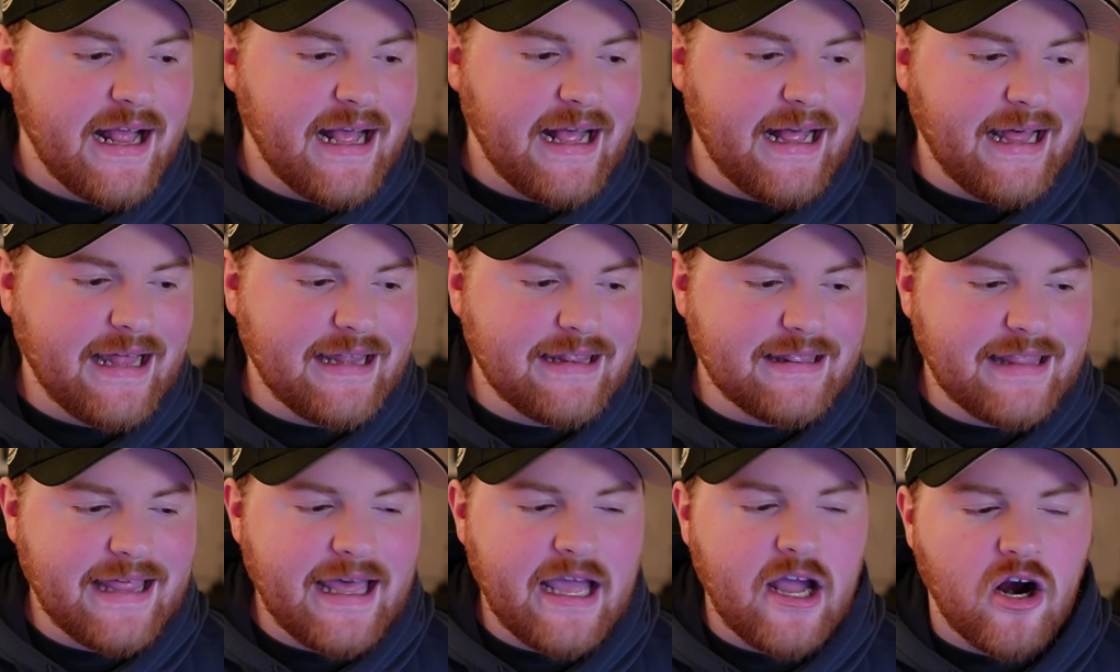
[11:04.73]

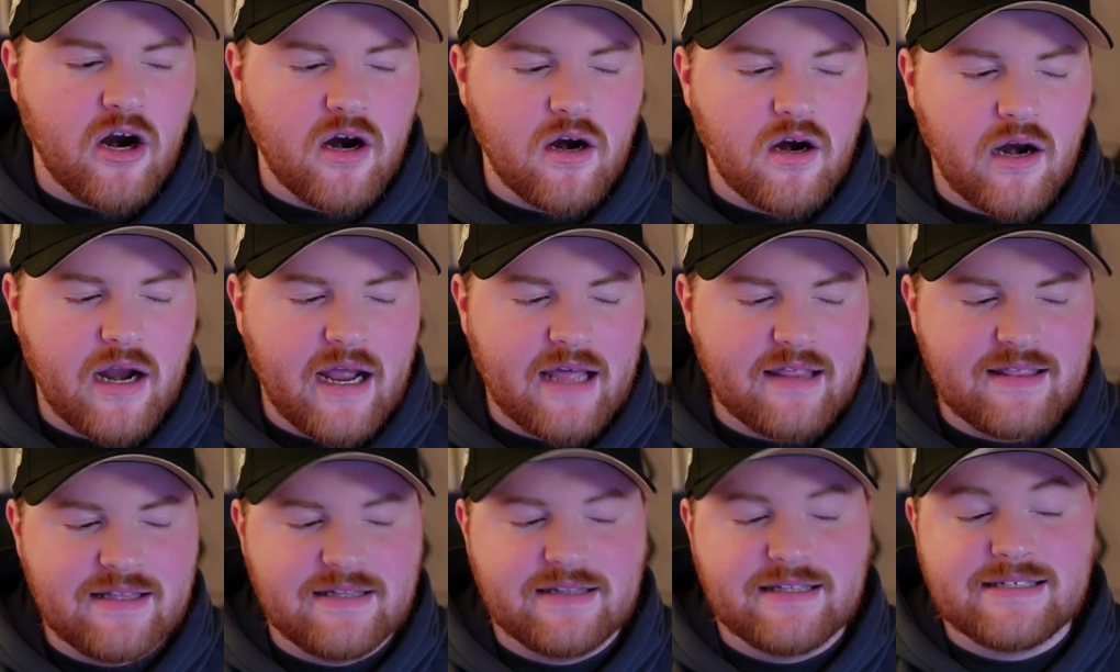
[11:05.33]
and they are,
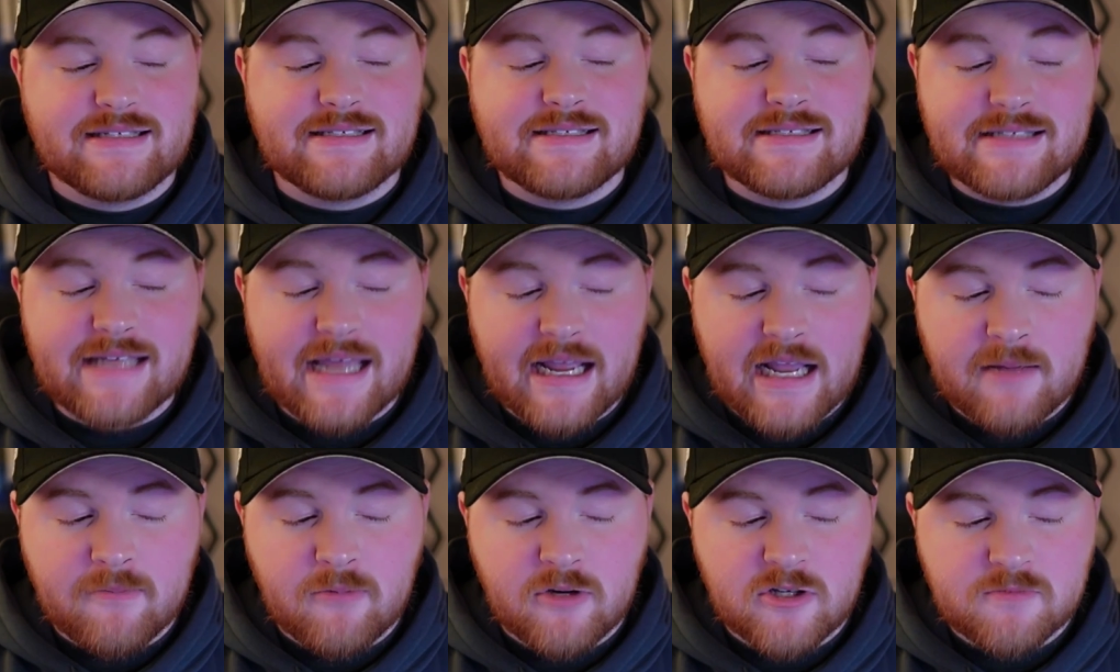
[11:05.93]
I think, the
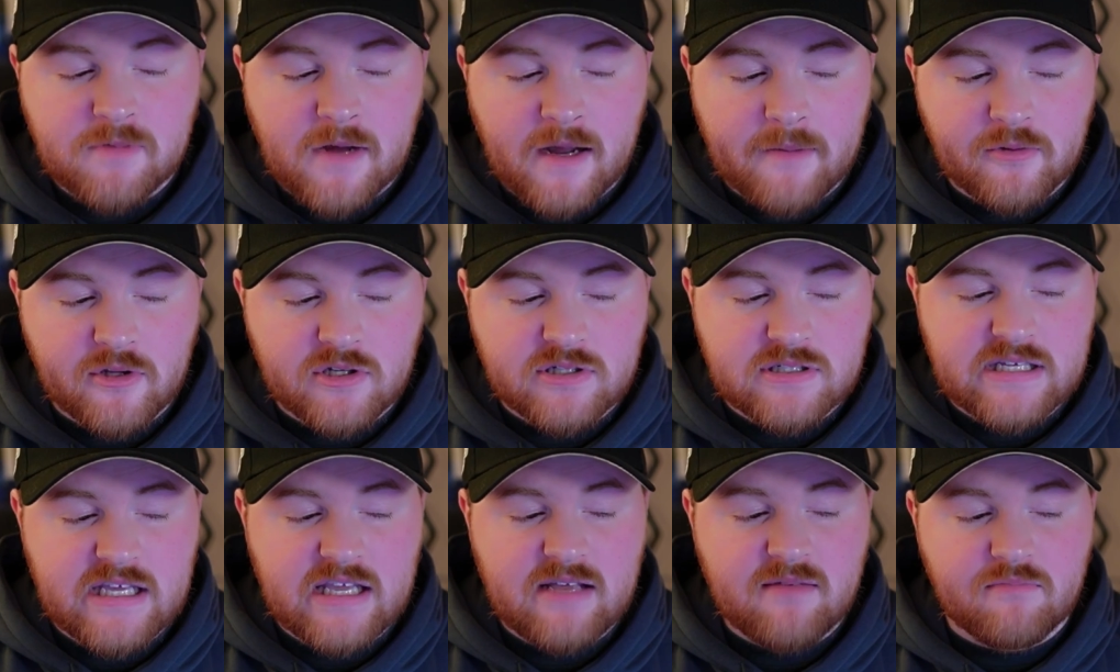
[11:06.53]
second most
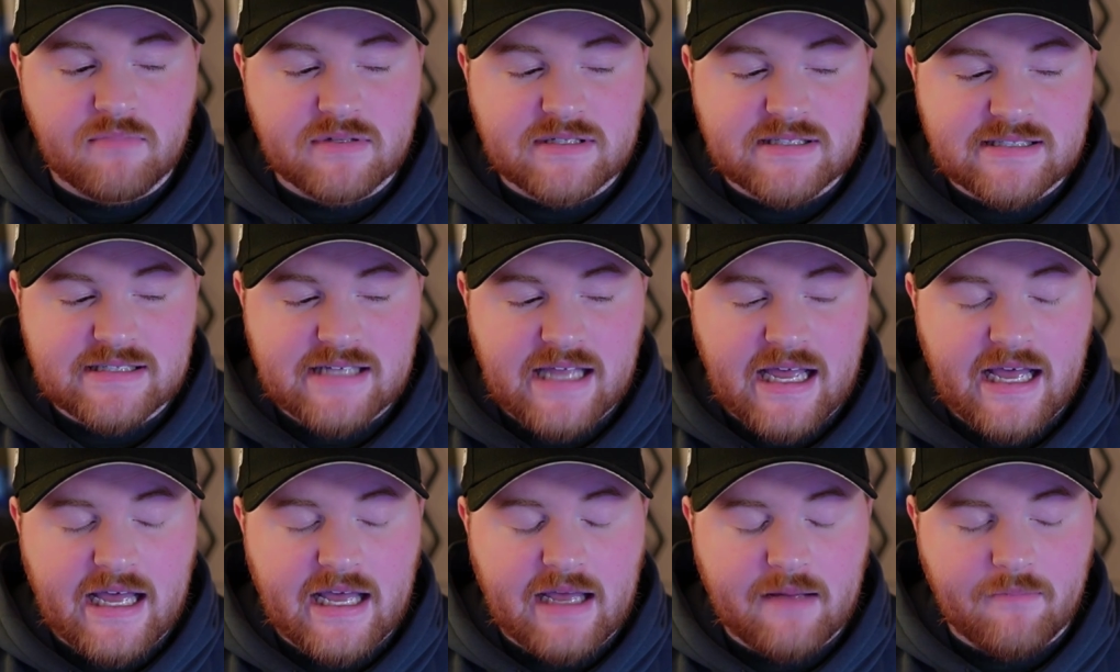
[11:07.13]
popular team
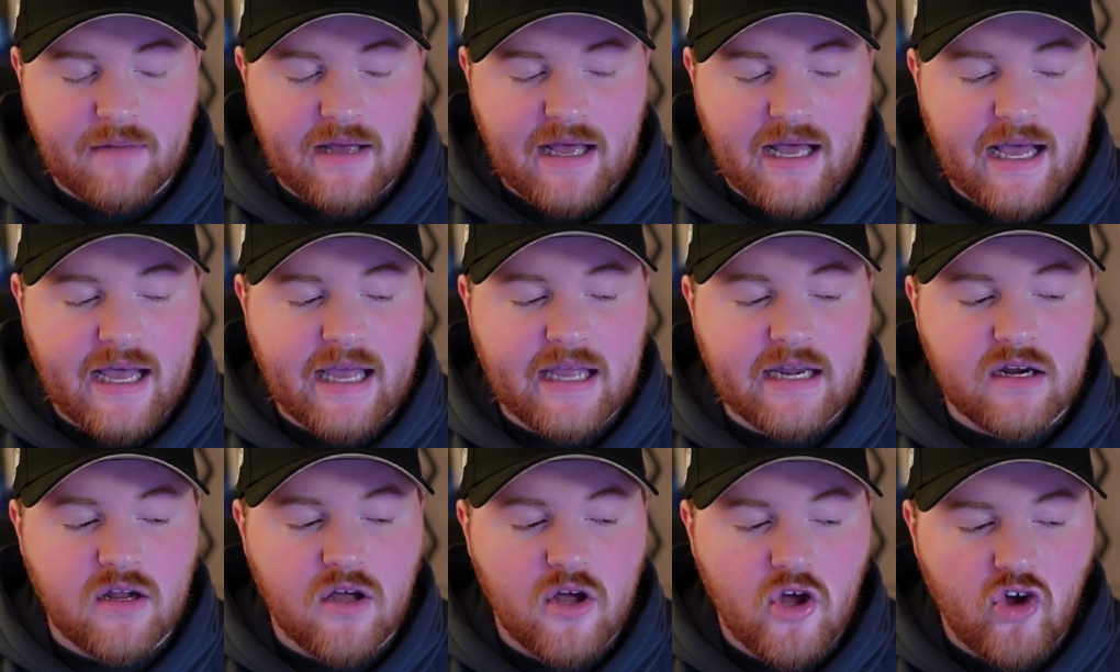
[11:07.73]

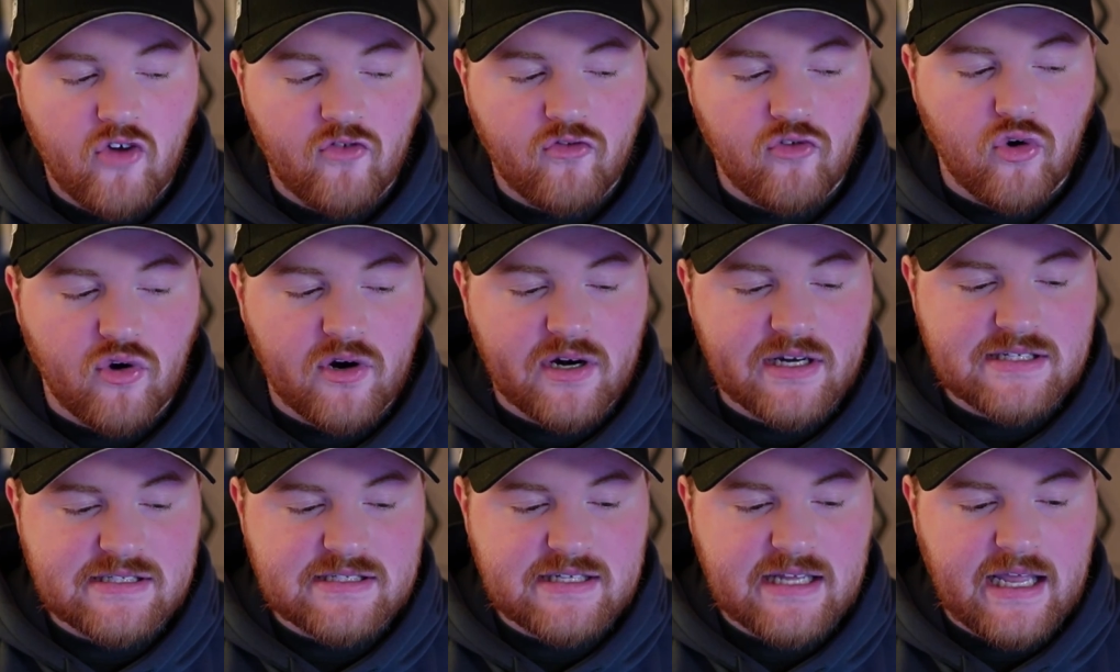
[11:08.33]
behind
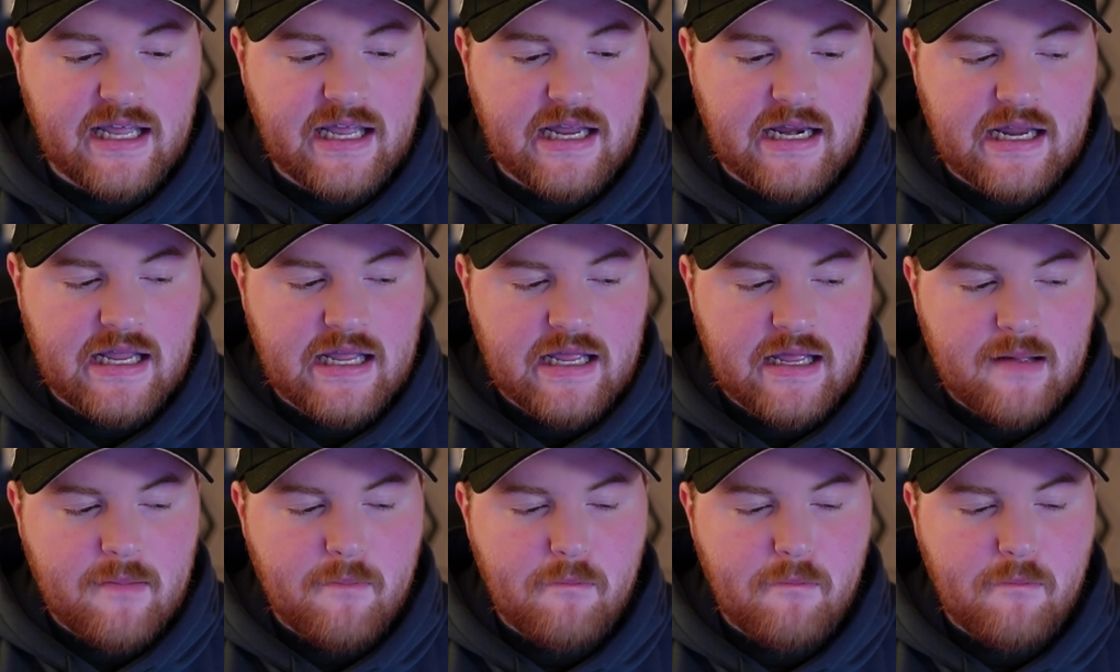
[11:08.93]
Florida State,